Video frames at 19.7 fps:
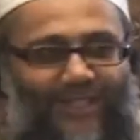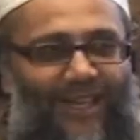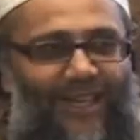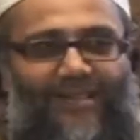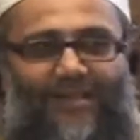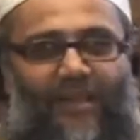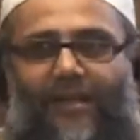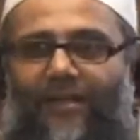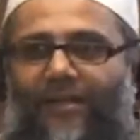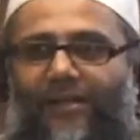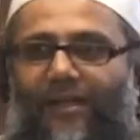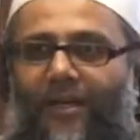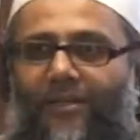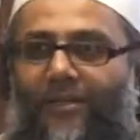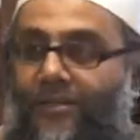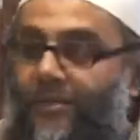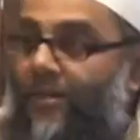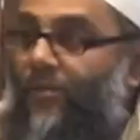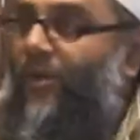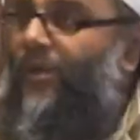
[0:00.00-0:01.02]
size?
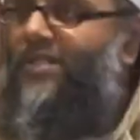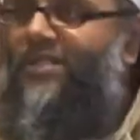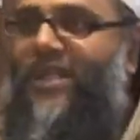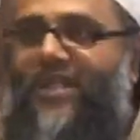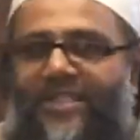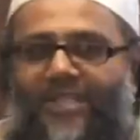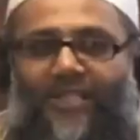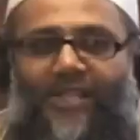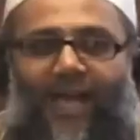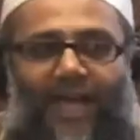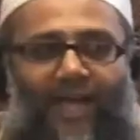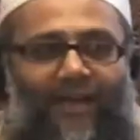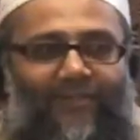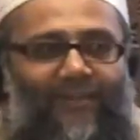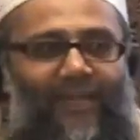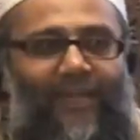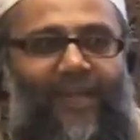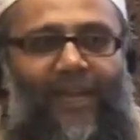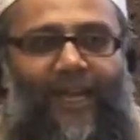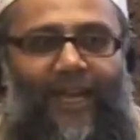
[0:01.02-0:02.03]
So what size do you
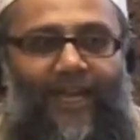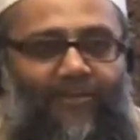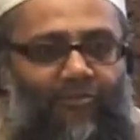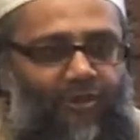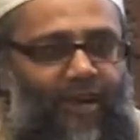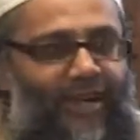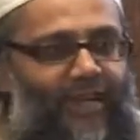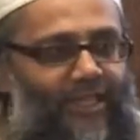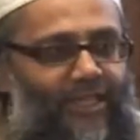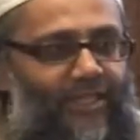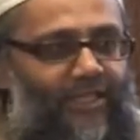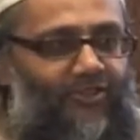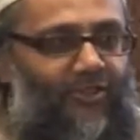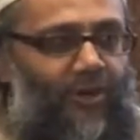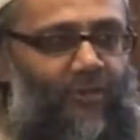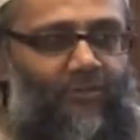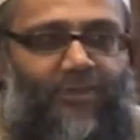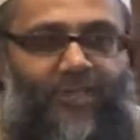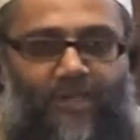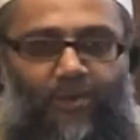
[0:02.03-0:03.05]
have? It ranged
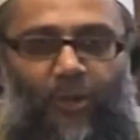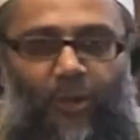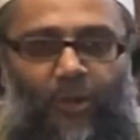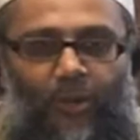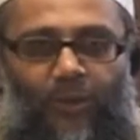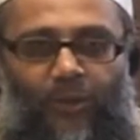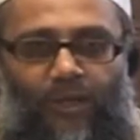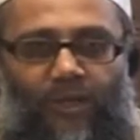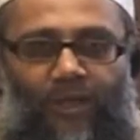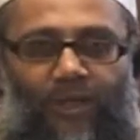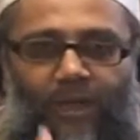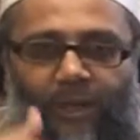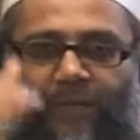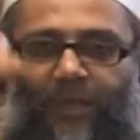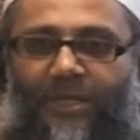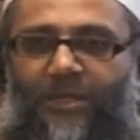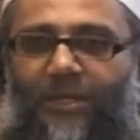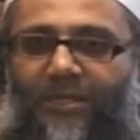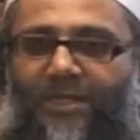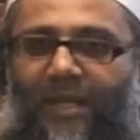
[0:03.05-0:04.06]
from small,
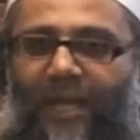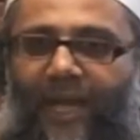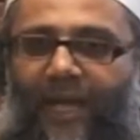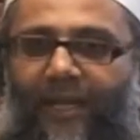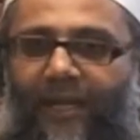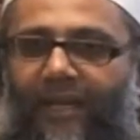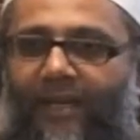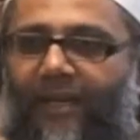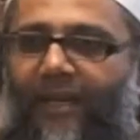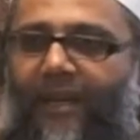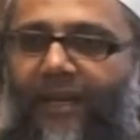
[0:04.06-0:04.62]
which was like,